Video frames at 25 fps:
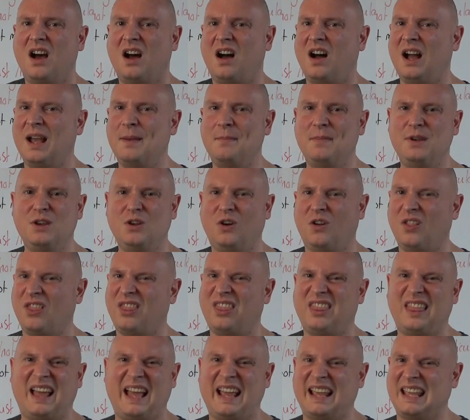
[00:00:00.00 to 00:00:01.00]
I'm
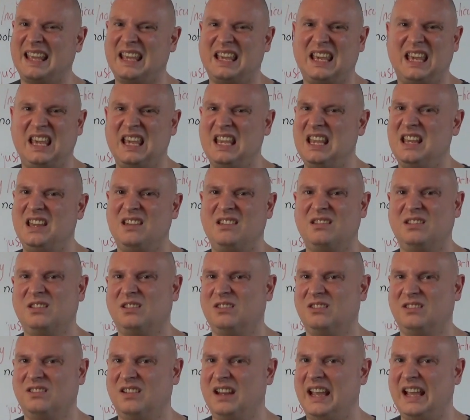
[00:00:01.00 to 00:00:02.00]
not that keen
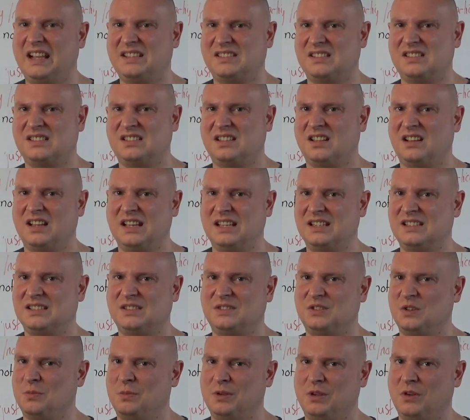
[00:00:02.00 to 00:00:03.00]
on exercise,
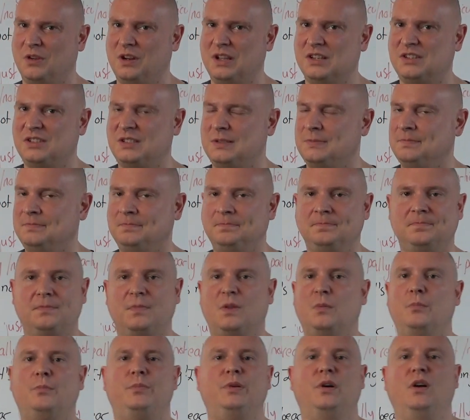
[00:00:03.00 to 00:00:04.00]
to be honest.
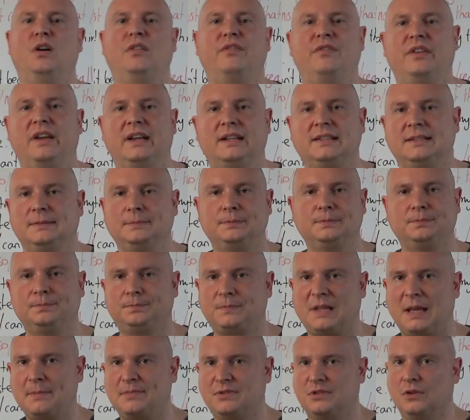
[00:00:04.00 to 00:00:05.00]
Perfect,
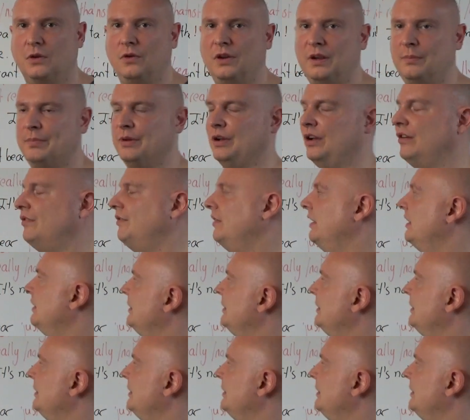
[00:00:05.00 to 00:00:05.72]
absolutely perfect.